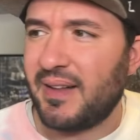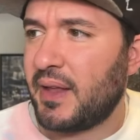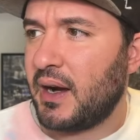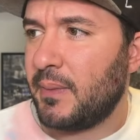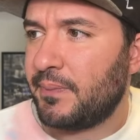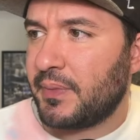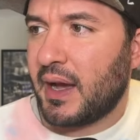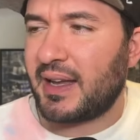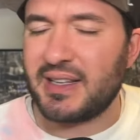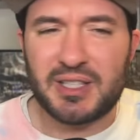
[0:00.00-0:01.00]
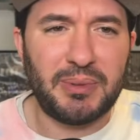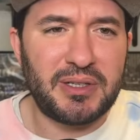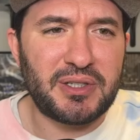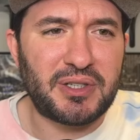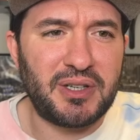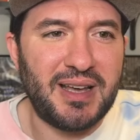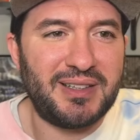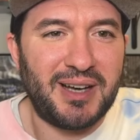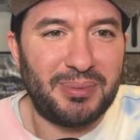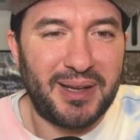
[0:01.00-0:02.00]
I guess the Blazers could
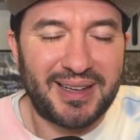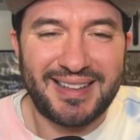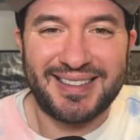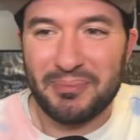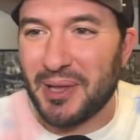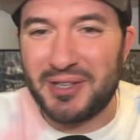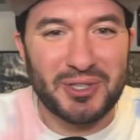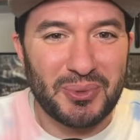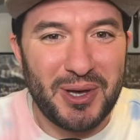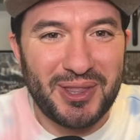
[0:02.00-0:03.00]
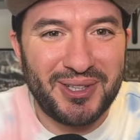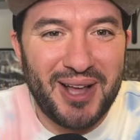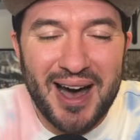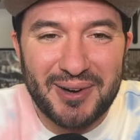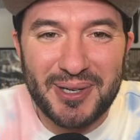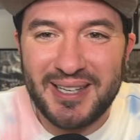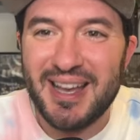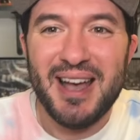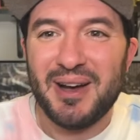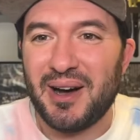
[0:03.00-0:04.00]
end up like the Blazers win the lottery,
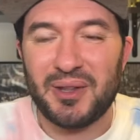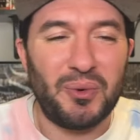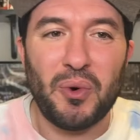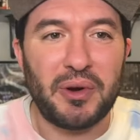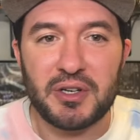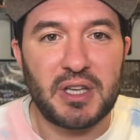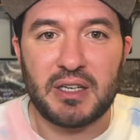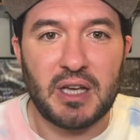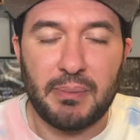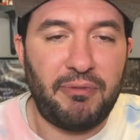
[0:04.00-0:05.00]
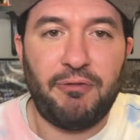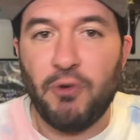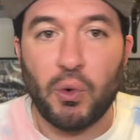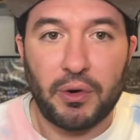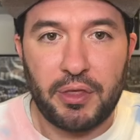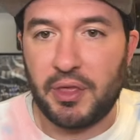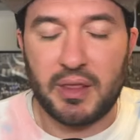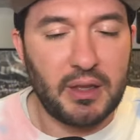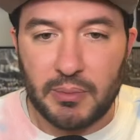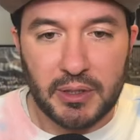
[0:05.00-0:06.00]
the Warriors end up fourth,
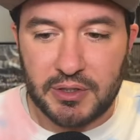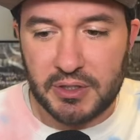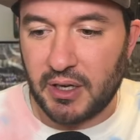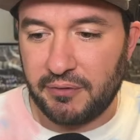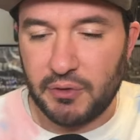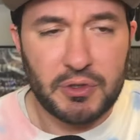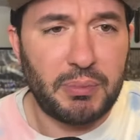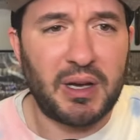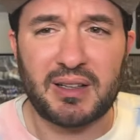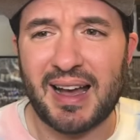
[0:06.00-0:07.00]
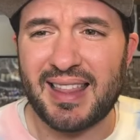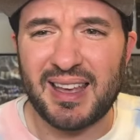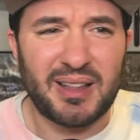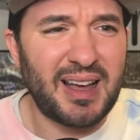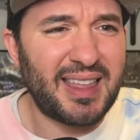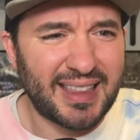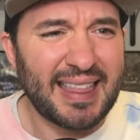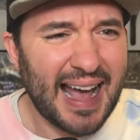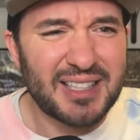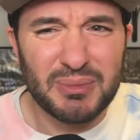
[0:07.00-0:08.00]
and then the Blazers get a future pick. Like I think
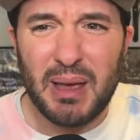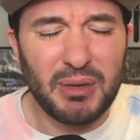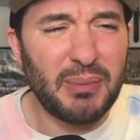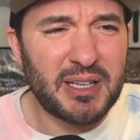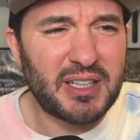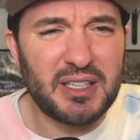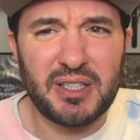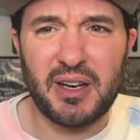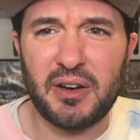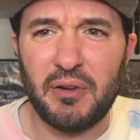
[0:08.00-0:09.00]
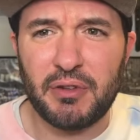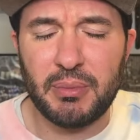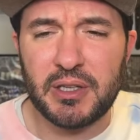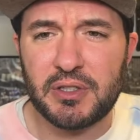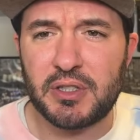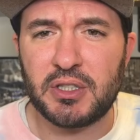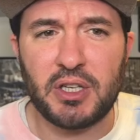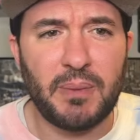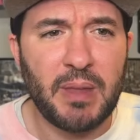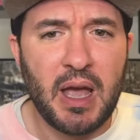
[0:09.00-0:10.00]
that's maybe the best case scenario for the Blazers this year.